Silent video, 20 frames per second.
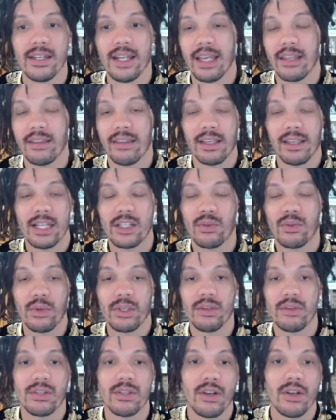And I think that's
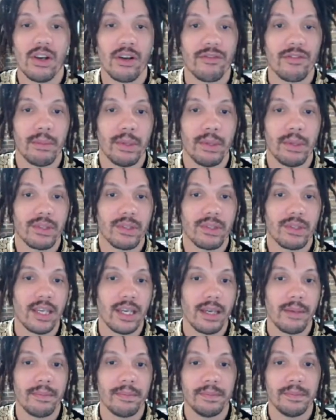what you saw for most of
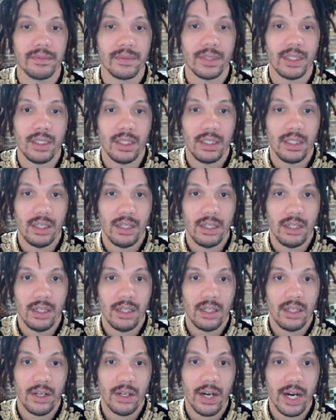the game.
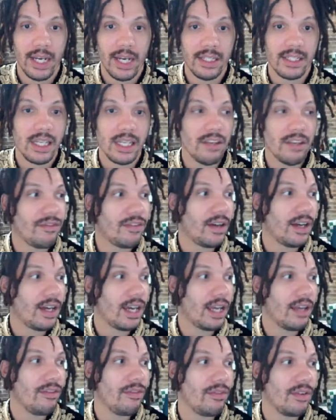All right,
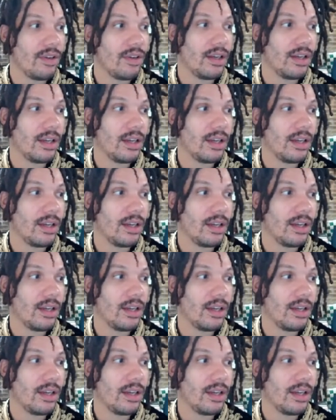D5,